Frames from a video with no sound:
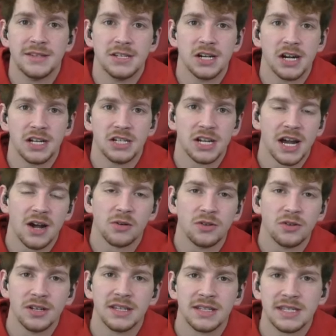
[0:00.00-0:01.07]
judge how
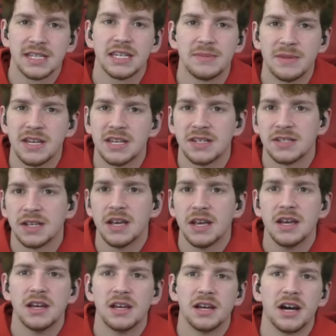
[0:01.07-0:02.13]
good a team is,
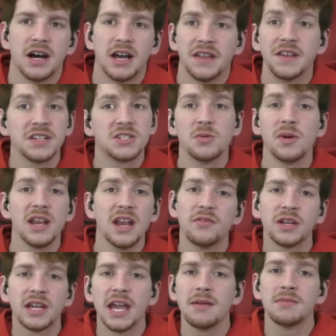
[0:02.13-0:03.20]
unless you win
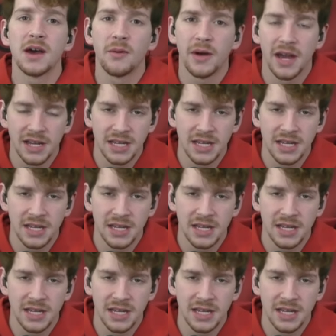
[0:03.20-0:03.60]
every game that way.